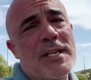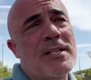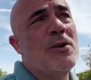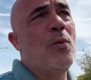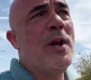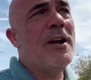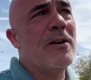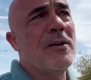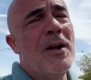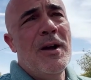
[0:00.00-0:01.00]
So we
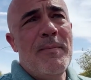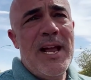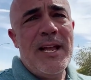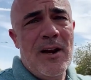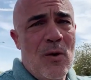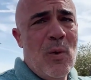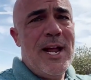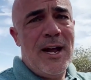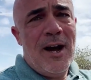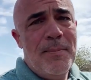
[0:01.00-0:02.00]
are making our
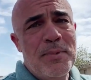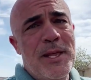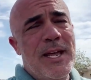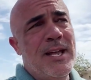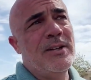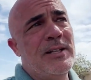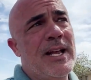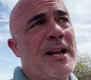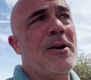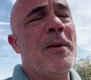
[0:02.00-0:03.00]
way up the hill
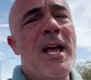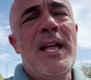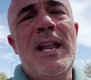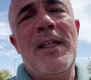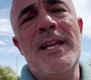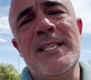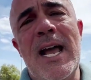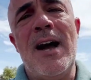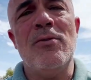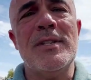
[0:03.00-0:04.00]
here. Now, this
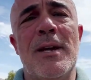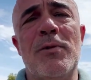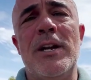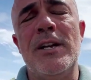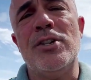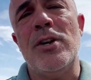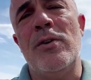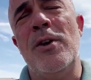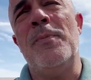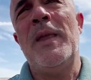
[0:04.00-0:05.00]
house that we're going to show
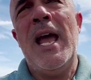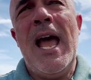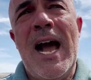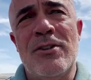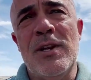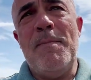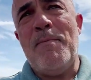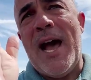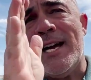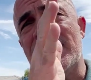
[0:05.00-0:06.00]
you actually
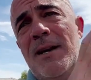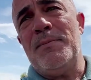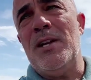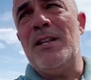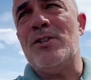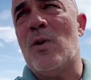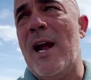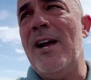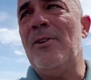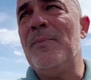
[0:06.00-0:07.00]
backs up to the
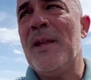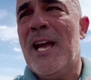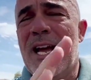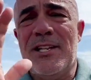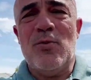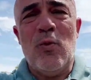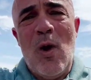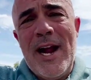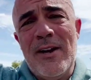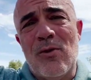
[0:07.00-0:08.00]
trail. It's
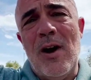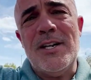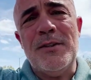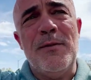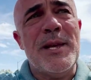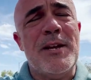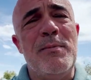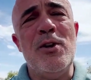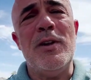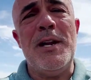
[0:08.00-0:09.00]
right across from the
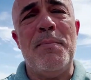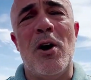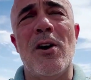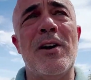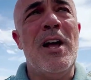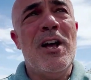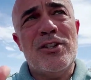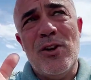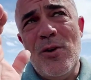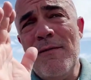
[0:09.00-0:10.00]
community park.
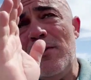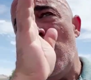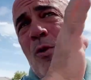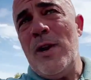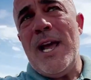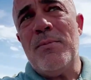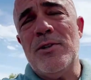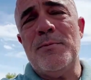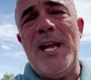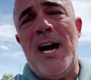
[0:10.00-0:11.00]
So you have no
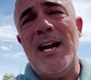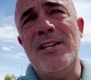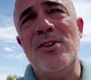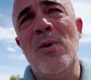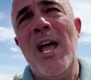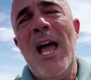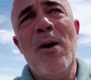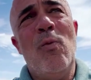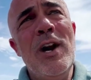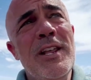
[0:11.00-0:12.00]
neighbors behind you.
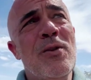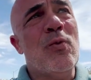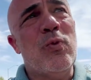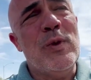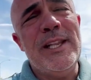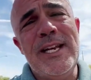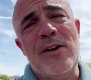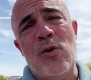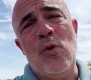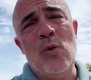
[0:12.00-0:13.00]
And one of the really
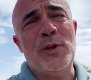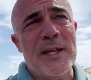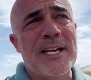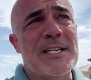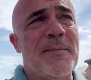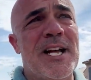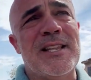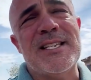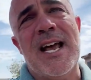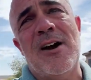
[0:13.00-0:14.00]
cool things about
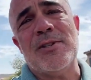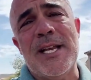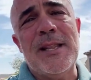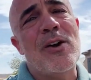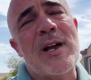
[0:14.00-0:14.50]
this house, and look, I